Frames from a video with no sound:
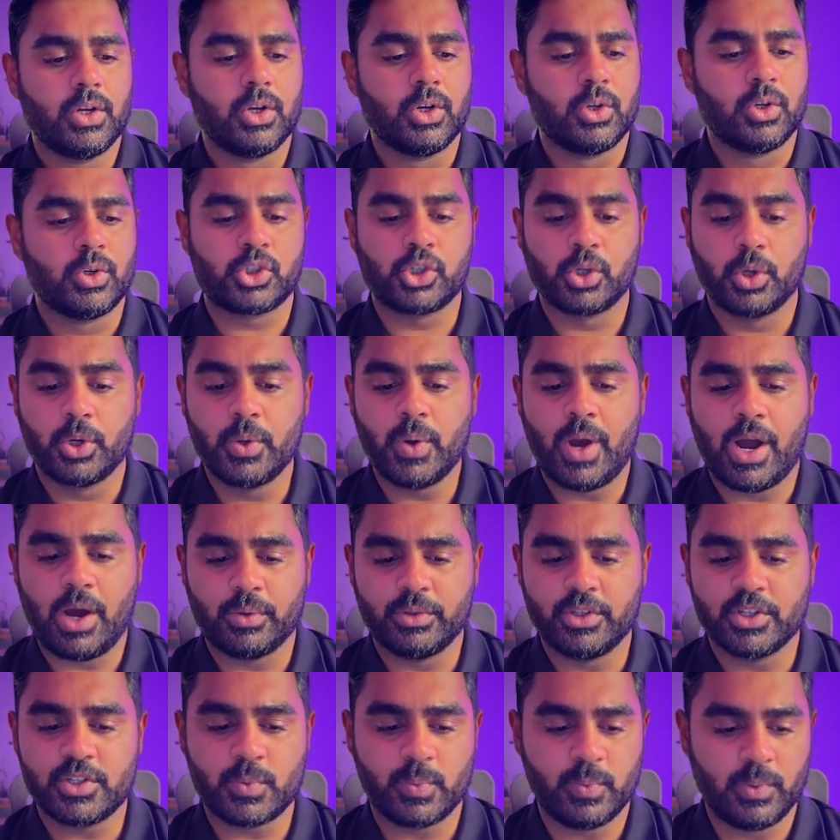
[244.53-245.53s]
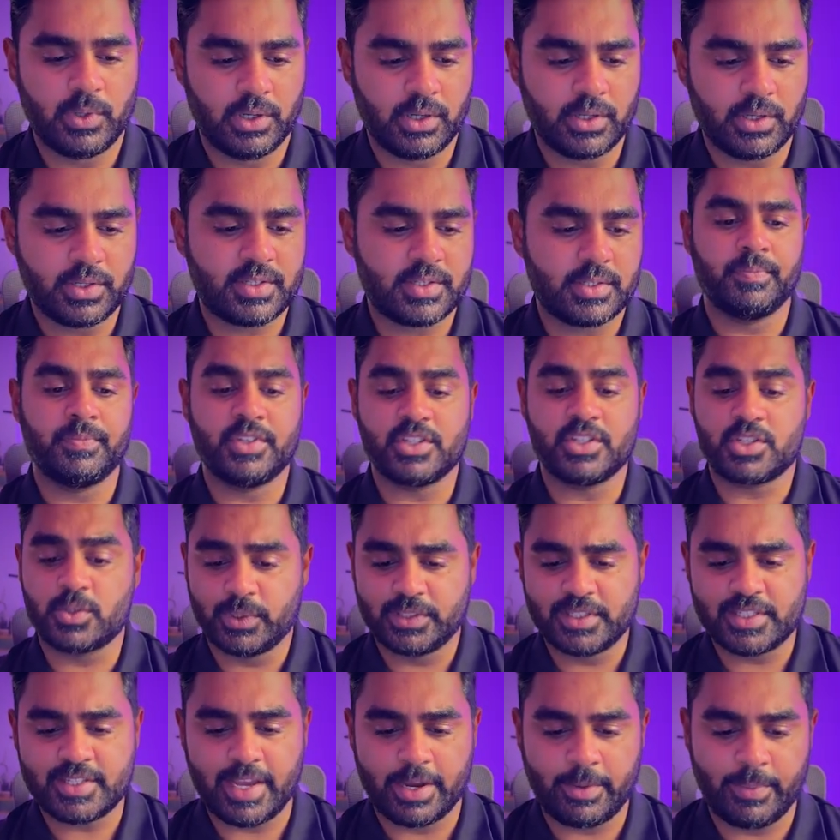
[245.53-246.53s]
To show you how this works, this is
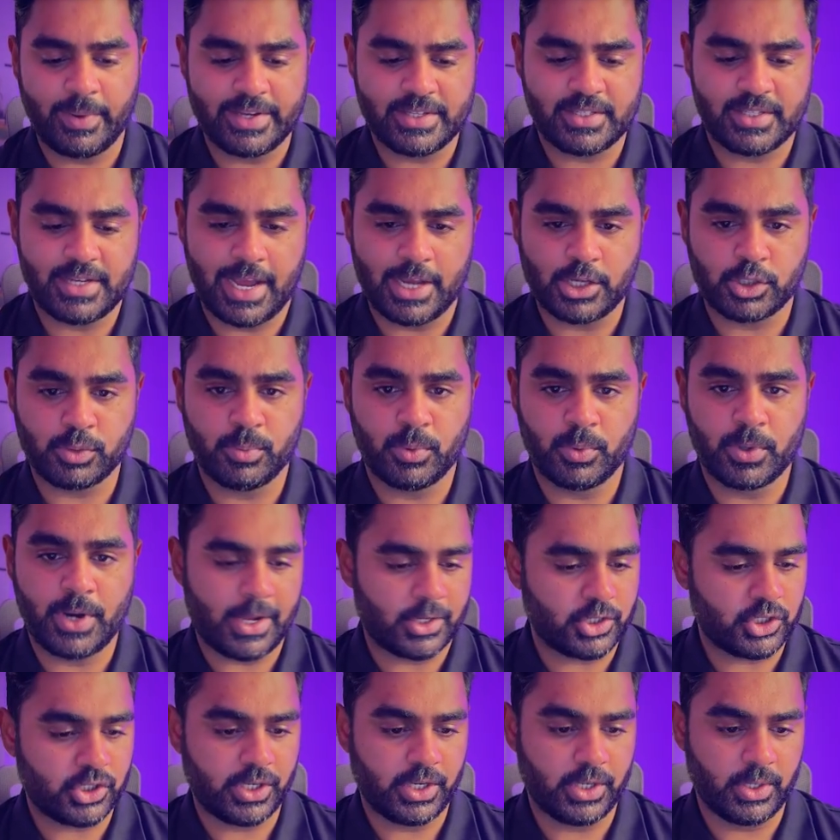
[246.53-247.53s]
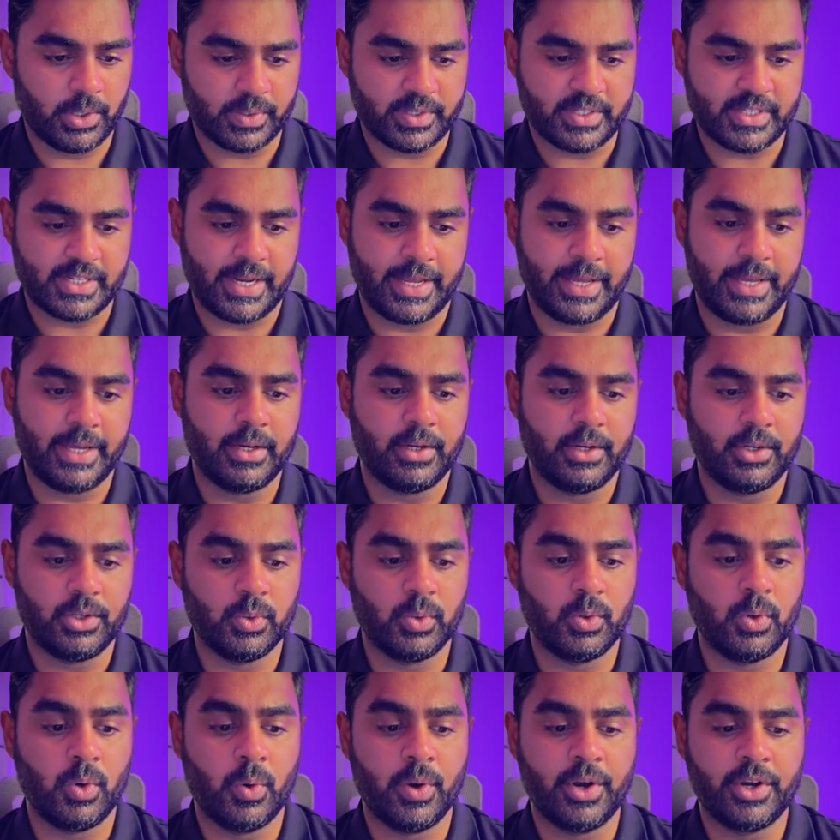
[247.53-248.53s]
what the Segwise dashboard actually looks like.
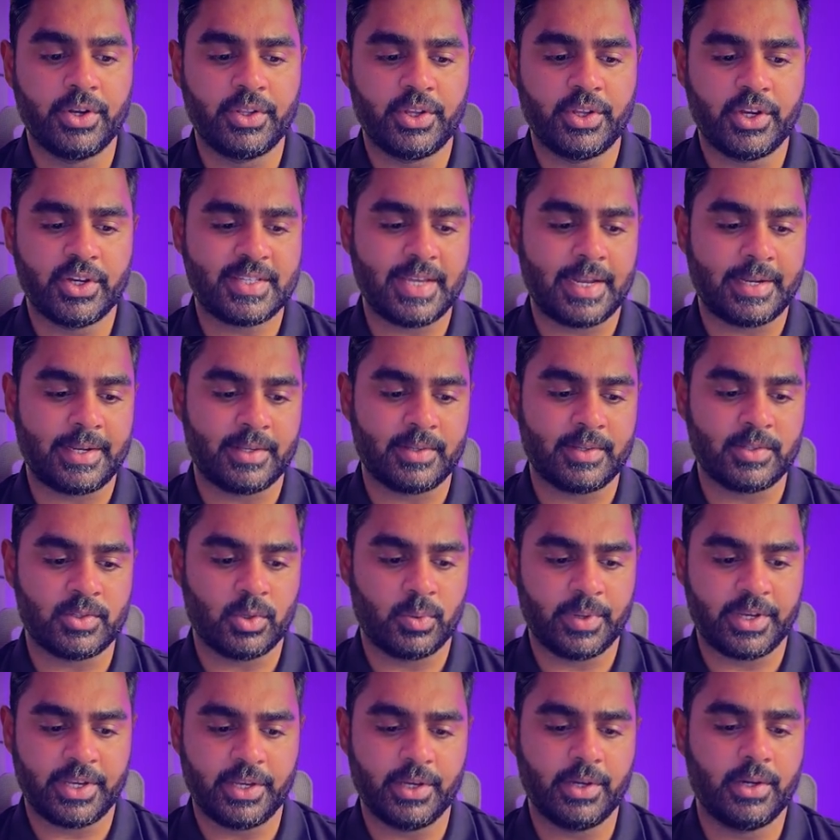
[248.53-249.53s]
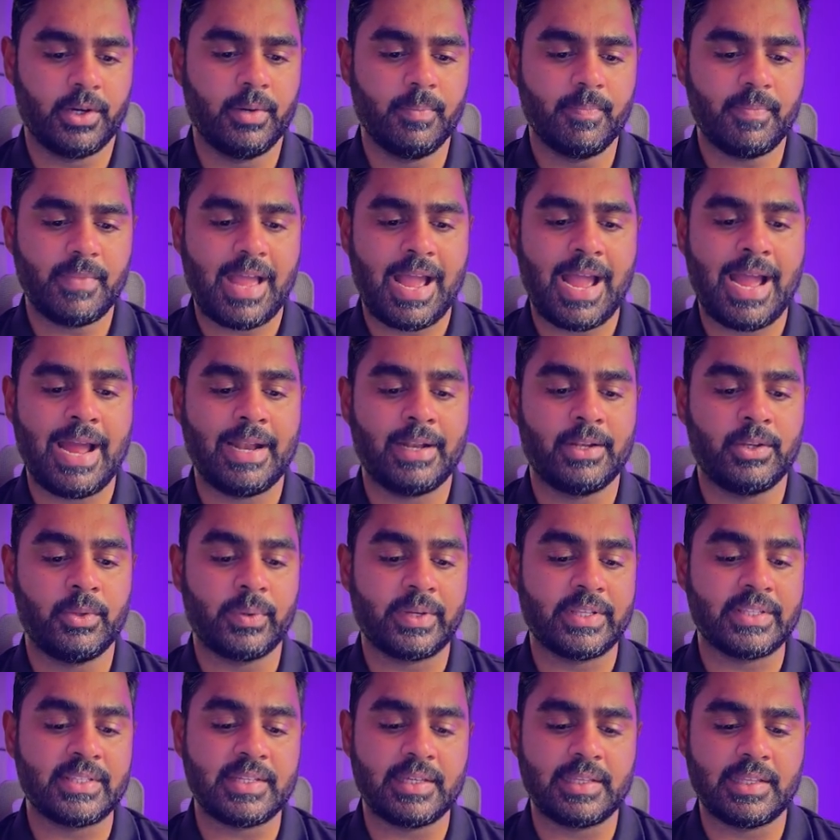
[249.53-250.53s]
You go into your settings over here and you
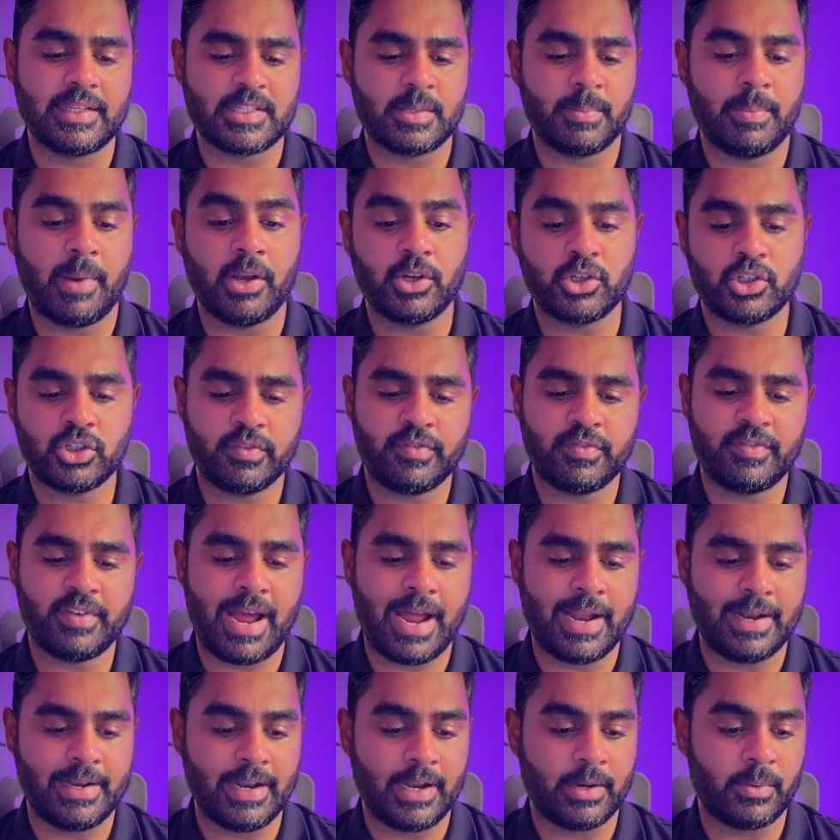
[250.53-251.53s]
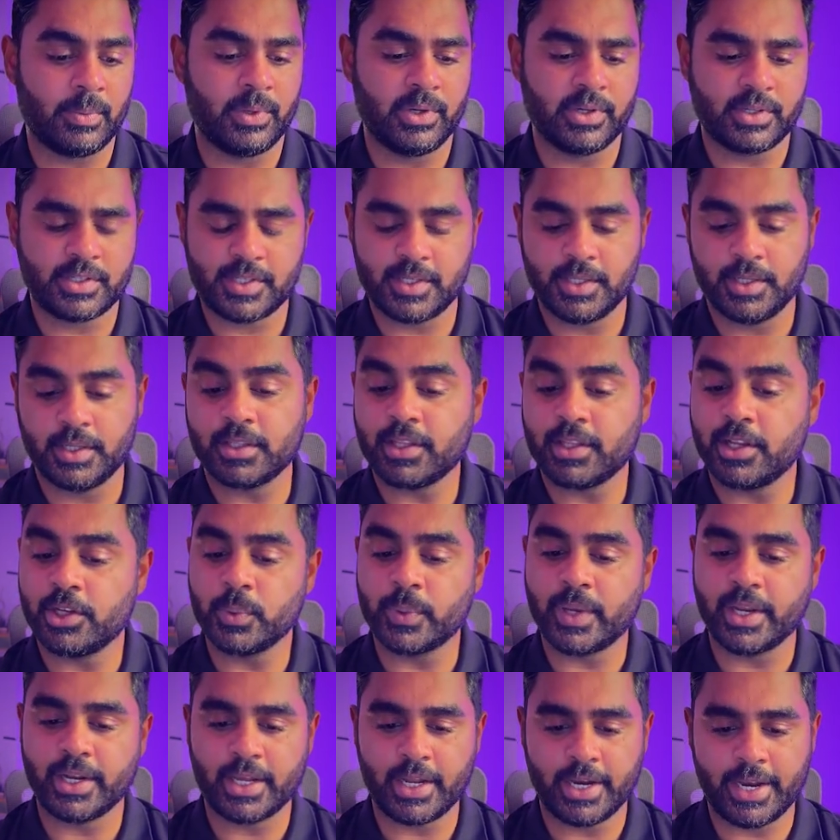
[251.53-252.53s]
can see there's a bunch of ad networks here that you
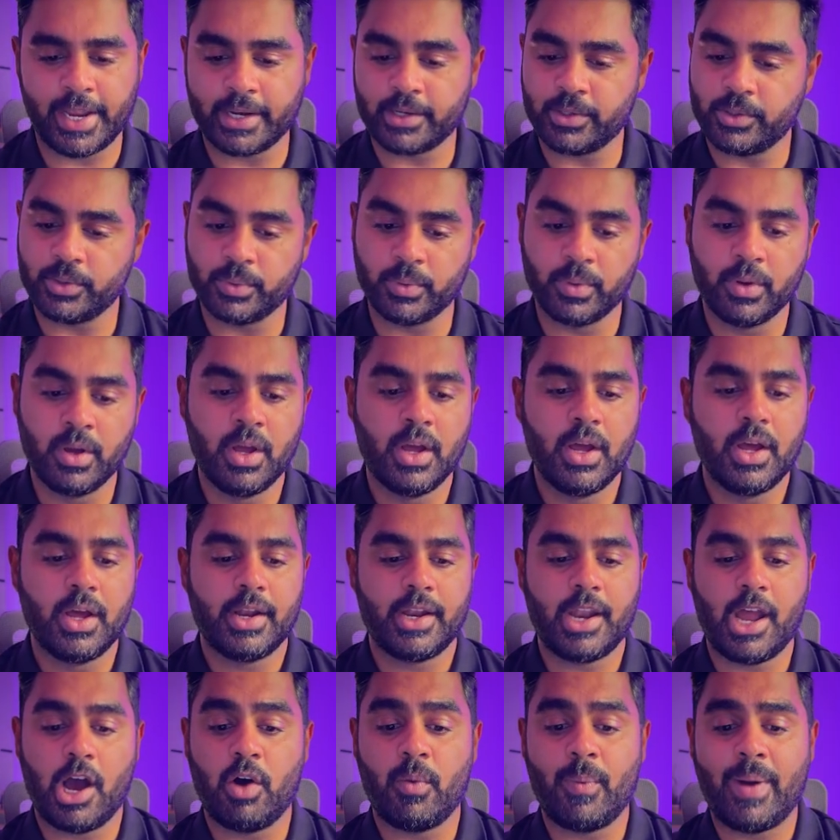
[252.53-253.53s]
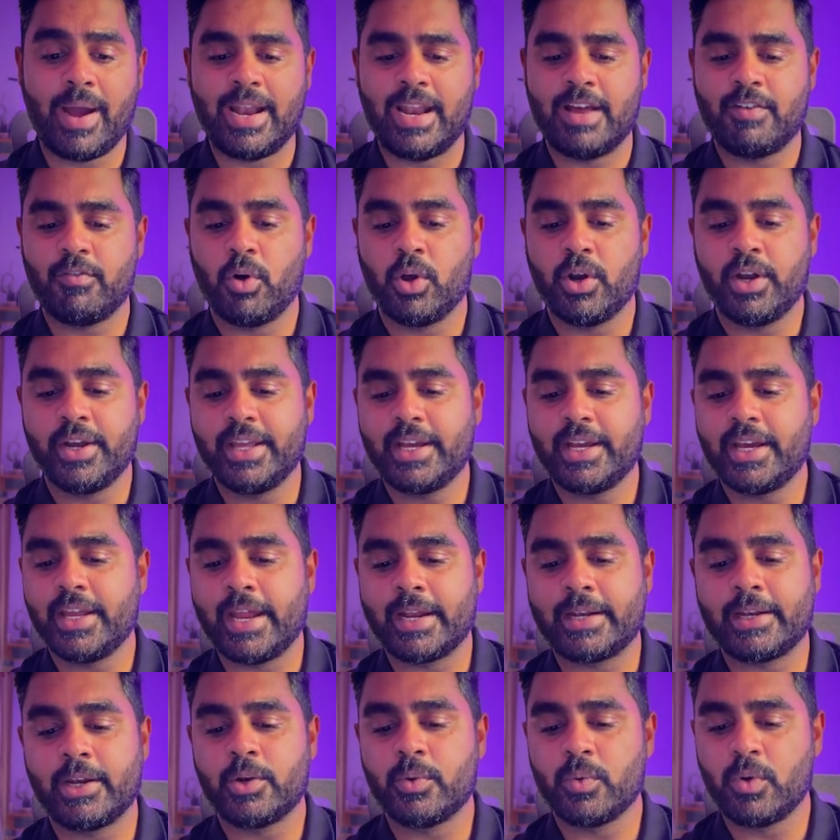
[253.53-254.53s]
can connect to. Now, while I've already
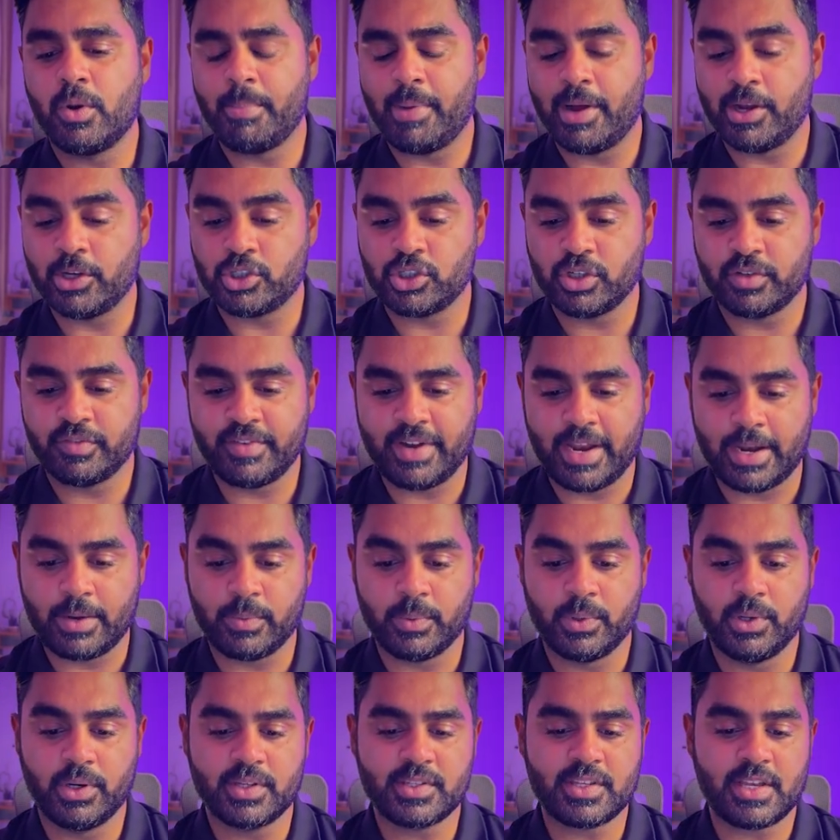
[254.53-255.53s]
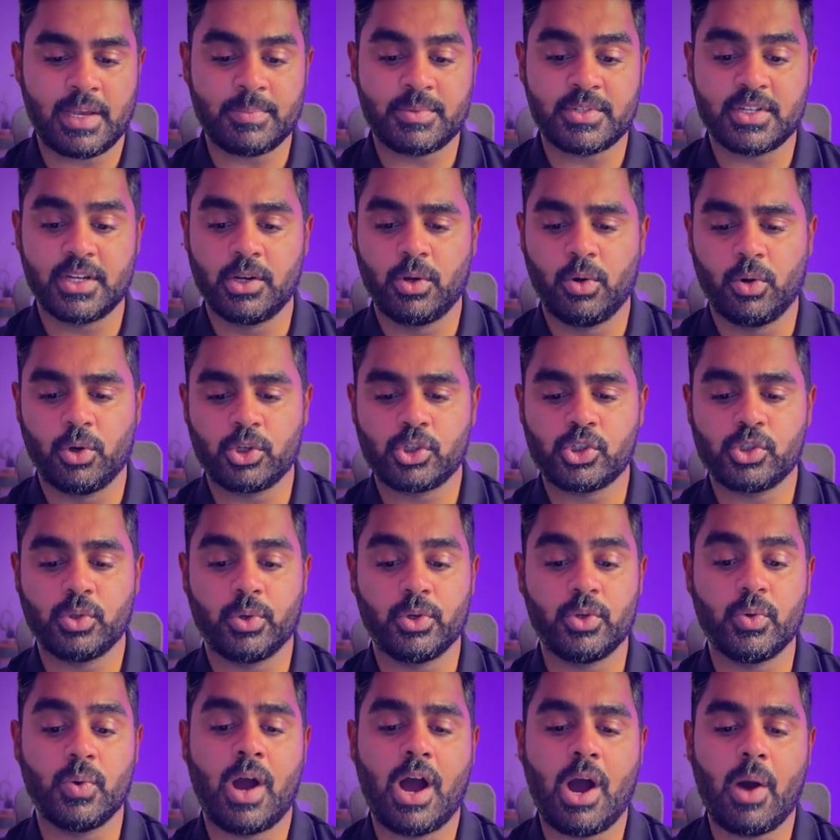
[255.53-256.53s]
connected to a bunch of networks, I'm still going to show
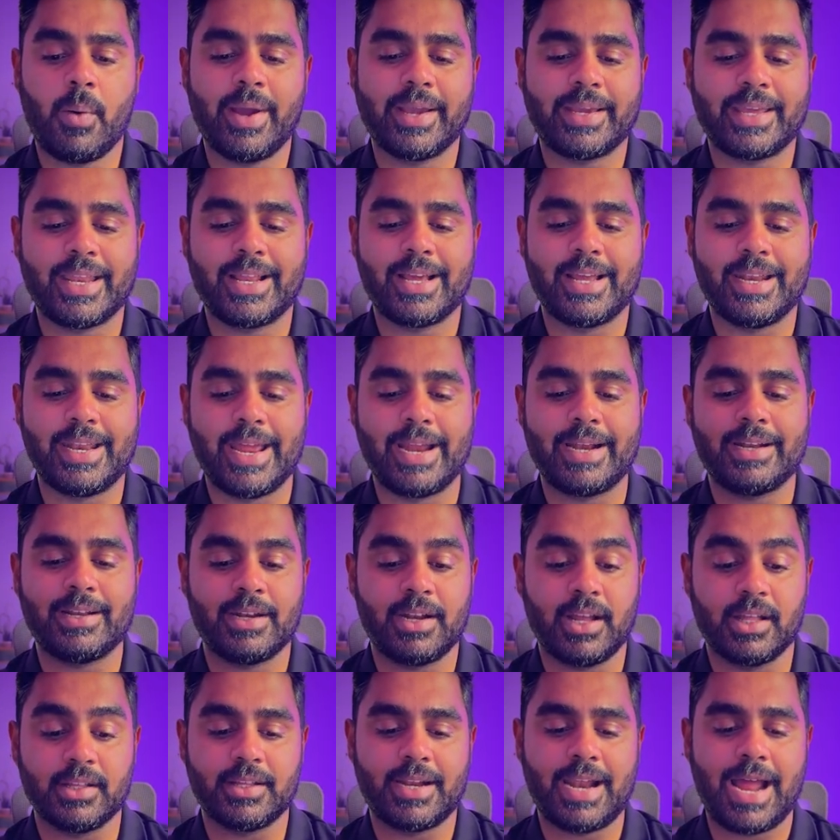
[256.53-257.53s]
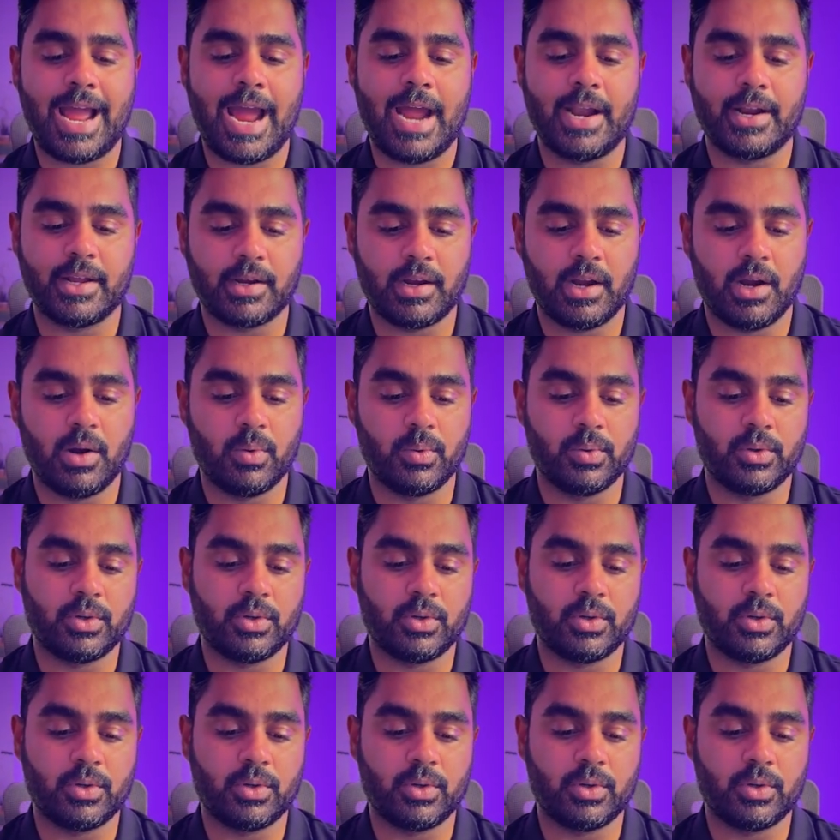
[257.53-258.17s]
you how I can connect another ad account